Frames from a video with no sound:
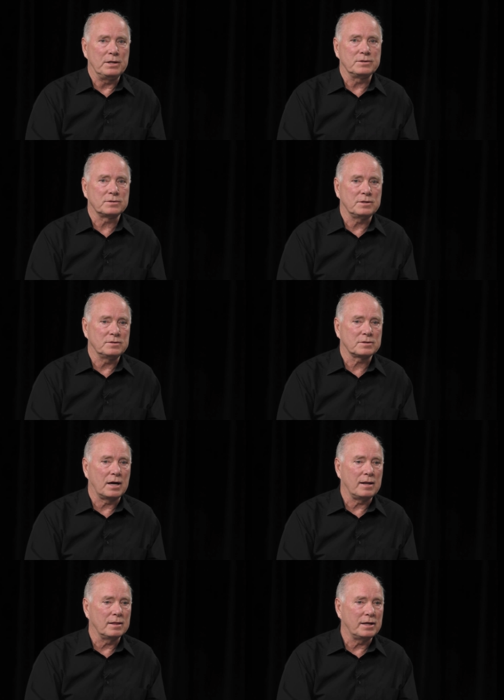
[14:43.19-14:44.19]
but it's, it's
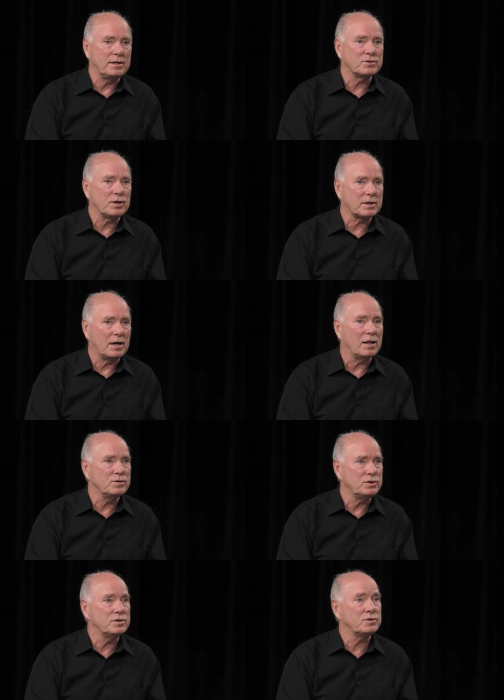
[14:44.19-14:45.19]
kind of the latest technology,